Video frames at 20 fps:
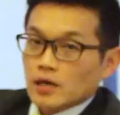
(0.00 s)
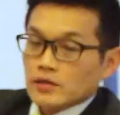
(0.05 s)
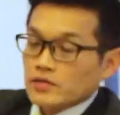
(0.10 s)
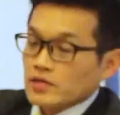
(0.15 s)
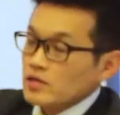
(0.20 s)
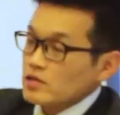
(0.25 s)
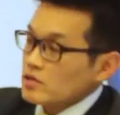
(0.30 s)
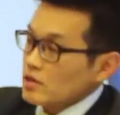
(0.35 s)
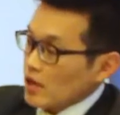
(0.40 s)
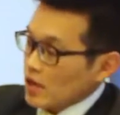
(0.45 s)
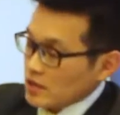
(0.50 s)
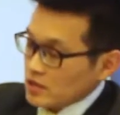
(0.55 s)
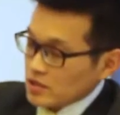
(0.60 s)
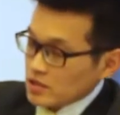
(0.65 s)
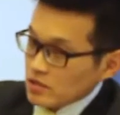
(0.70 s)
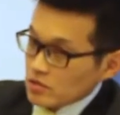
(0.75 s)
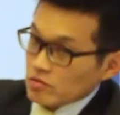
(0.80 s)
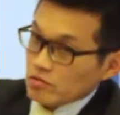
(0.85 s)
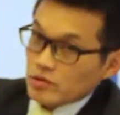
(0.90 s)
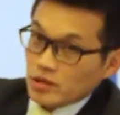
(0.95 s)
I think the
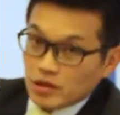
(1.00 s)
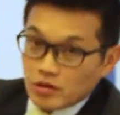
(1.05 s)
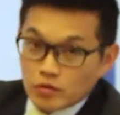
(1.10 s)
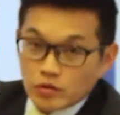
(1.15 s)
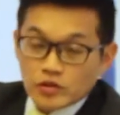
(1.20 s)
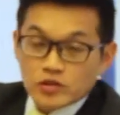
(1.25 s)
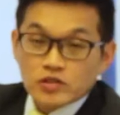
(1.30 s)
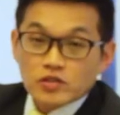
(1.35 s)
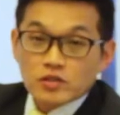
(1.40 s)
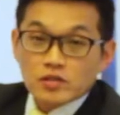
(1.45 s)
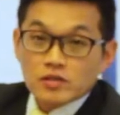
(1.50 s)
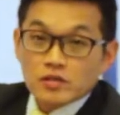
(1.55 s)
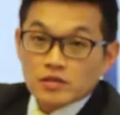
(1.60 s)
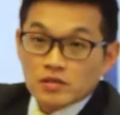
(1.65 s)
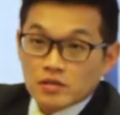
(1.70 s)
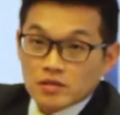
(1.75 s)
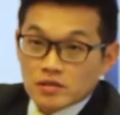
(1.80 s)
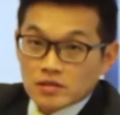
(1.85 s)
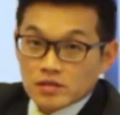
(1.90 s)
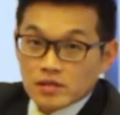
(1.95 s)
answer to that question
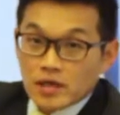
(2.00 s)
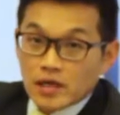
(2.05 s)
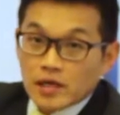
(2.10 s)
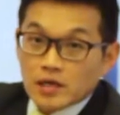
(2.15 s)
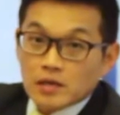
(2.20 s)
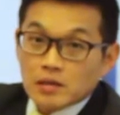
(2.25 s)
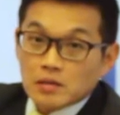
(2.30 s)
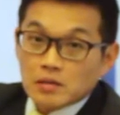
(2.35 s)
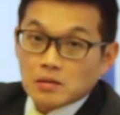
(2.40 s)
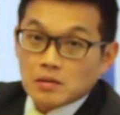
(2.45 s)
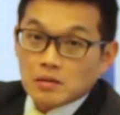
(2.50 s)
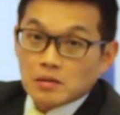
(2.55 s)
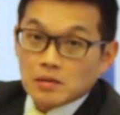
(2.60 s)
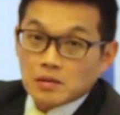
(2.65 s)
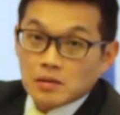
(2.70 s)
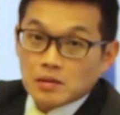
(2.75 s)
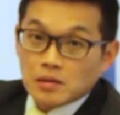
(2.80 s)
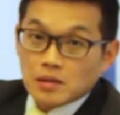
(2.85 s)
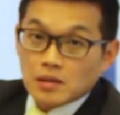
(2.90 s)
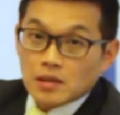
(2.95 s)
is that
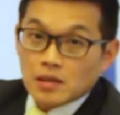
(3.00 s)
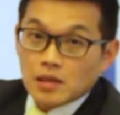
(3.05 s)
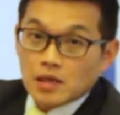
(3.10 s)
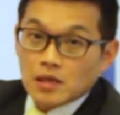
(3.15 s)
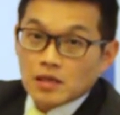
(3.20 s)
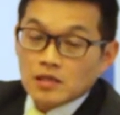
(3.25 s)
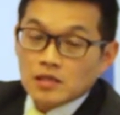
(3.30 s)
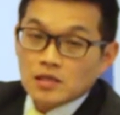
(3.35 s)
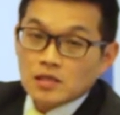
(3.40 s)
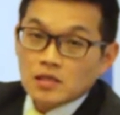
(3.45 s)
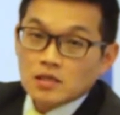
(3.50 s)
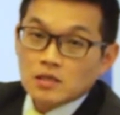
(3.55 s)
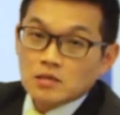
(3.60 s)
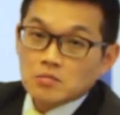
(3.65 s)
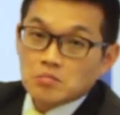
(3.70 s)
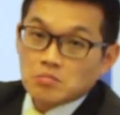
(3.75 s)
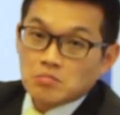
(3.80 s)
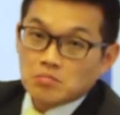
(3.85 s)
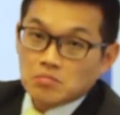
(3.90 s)
any